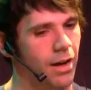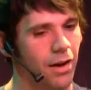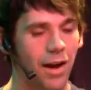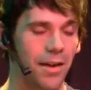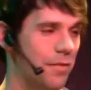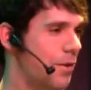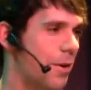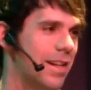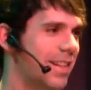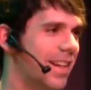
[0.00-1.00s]
I have no
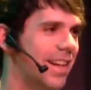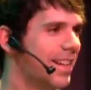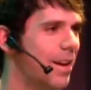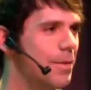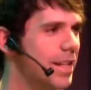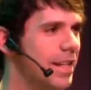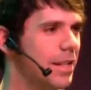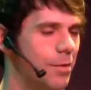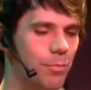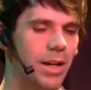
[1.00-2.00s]
idea. I
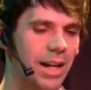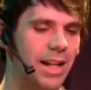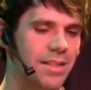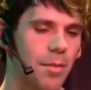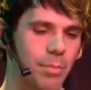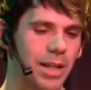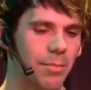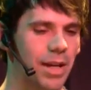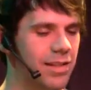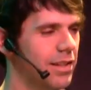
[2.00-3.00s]
mean, but it ends up
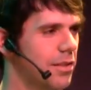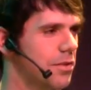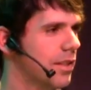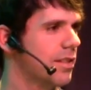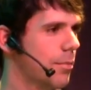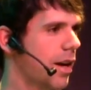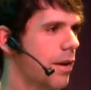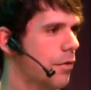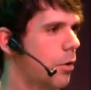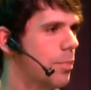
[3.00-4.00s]
being usually some kind
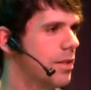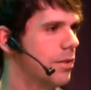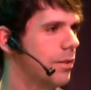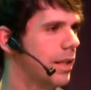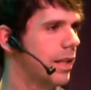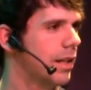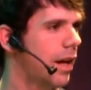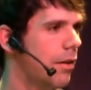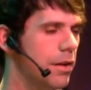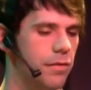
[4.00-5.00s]
of open tuning.
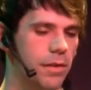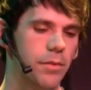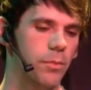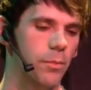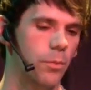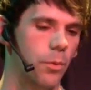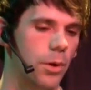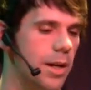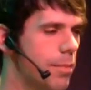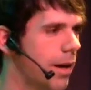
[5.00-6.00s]
I don't even
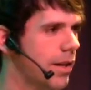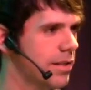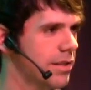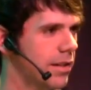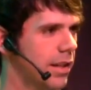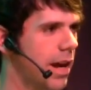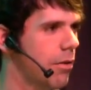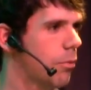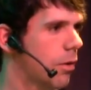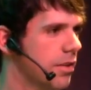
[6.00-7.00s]
worry about necessarily how
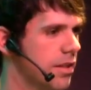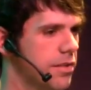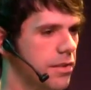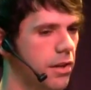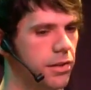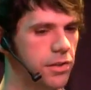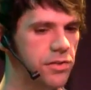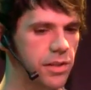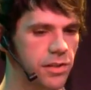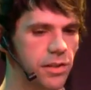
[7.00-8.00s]
it works, because I'll
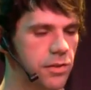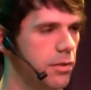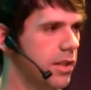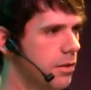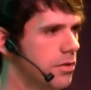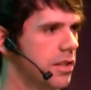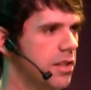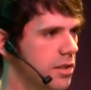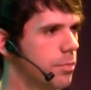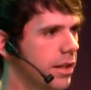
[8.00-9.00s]
use the tuning usually
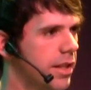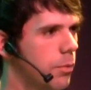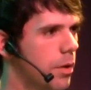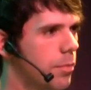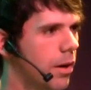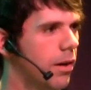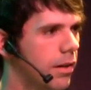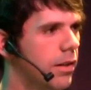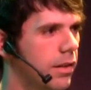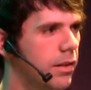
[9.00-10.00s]
just to play that one part.
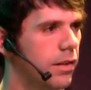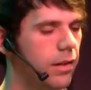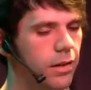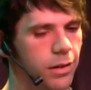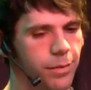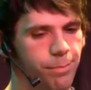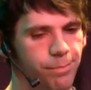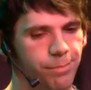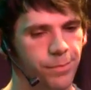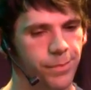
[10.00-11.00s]

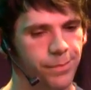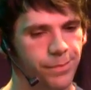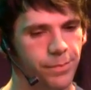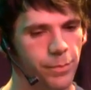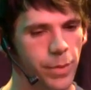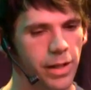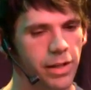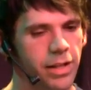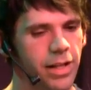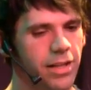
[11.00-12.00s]
But
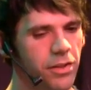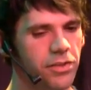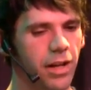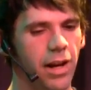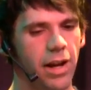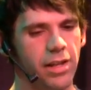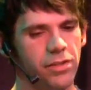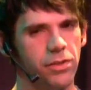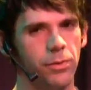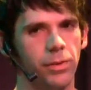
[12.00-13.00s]
it's also kind of nice too.